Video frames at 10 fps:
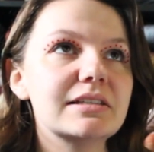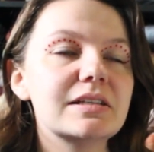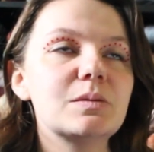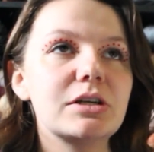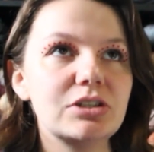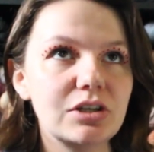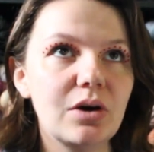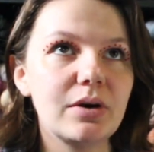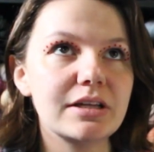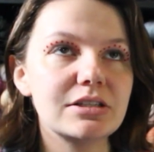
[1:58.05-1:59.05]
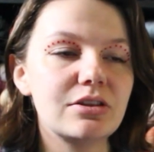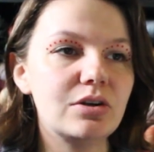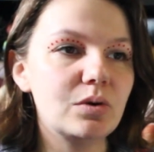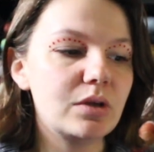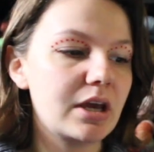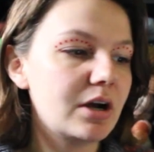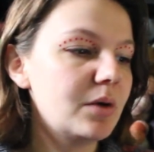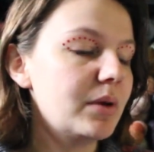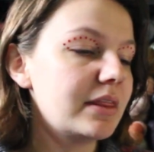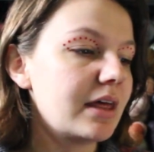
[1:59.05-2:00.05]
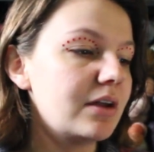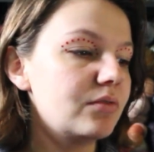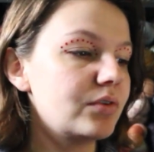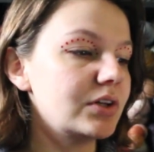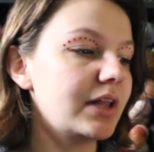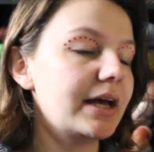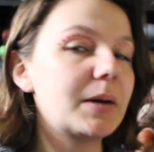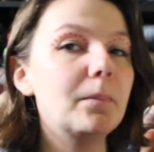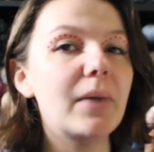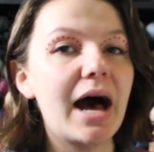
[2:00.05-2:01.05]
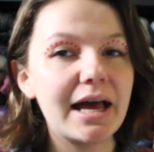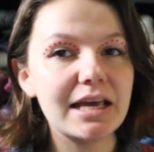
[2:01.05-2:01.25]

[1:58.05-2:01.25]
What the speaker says: especially going into the new year, but then for like my